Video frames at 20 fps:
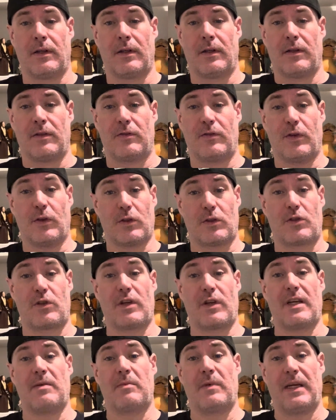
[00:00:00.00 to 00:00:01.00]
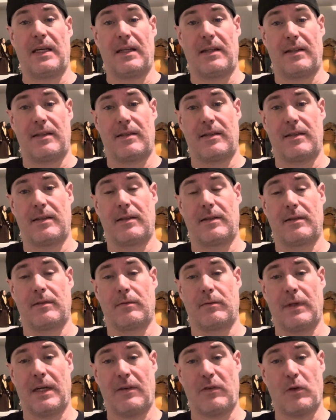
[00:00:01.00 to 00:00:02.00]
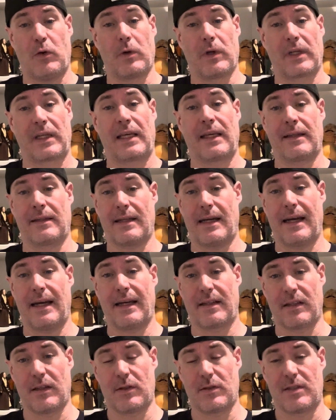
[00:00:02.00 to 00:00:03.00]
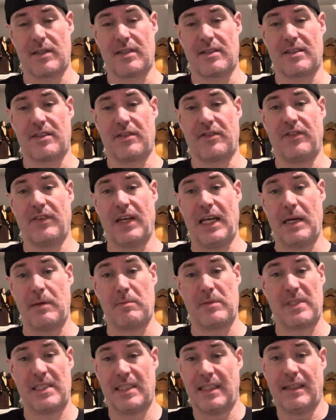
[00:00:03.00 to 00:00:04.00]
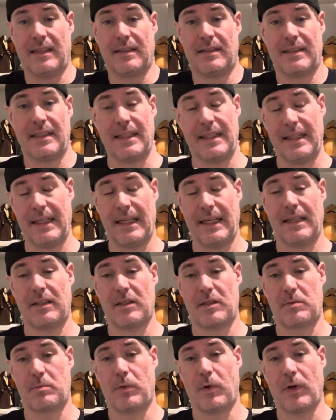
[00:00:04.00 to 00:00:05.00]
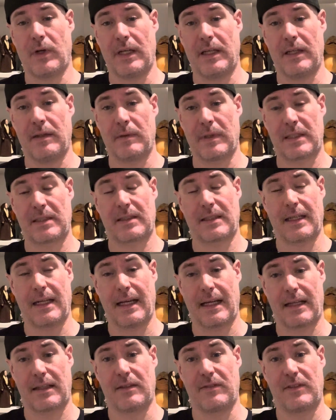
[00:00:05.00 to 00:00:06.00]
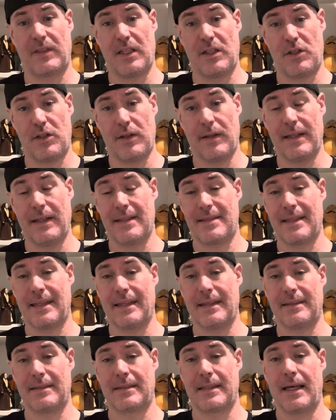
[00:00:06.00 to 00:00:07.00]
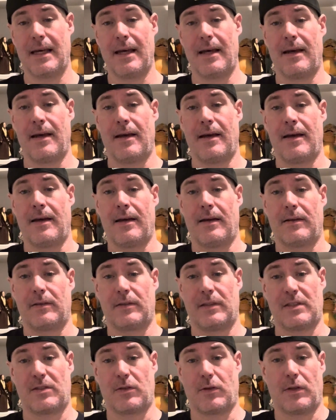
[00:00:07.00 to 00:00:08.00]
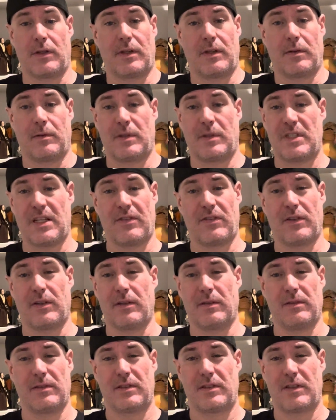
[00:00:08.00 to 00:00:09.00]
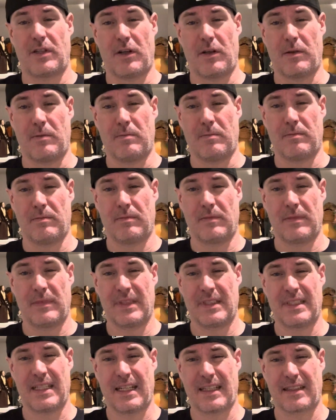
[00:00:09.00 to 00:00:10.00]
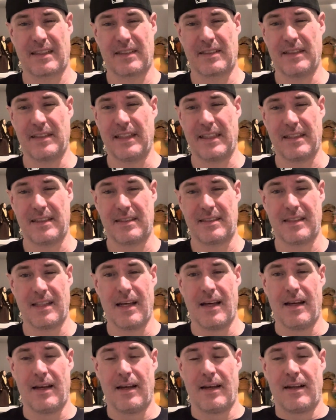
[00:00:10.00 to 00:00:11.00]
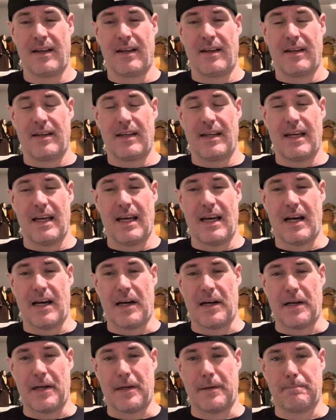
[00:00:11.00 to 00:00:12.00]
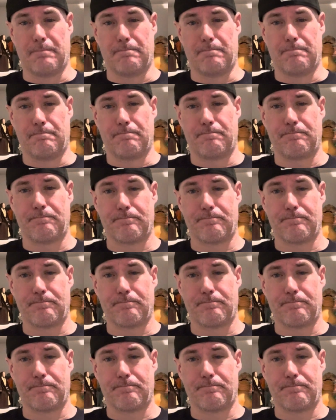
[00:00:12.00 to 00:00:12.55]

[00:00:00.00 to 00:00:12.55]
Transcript: full treatment. We have a working diagnosis of MCTD at this point, mixed connective tissue disease disorder, whichever term technically is. And,